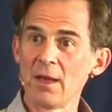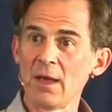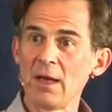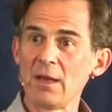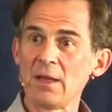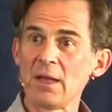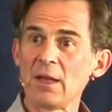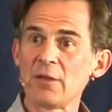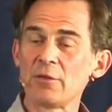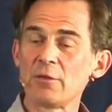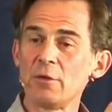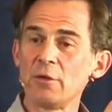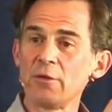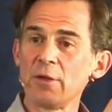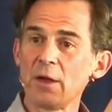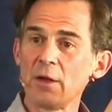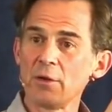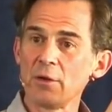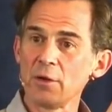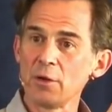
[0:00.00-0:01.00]
and as a
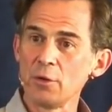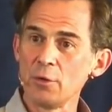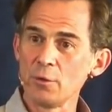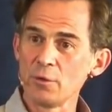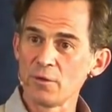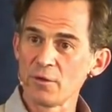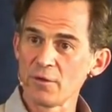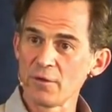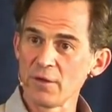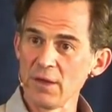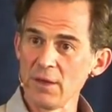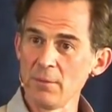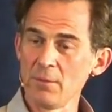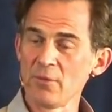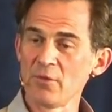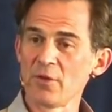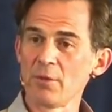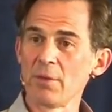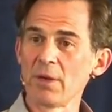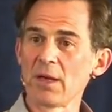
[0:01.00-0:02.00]
result, you
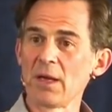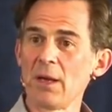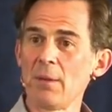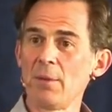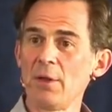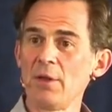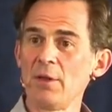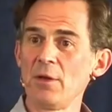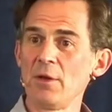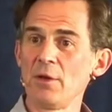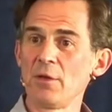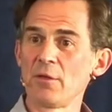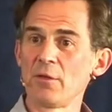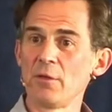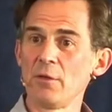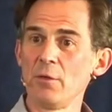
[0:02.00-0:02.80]
seem to become a nurse.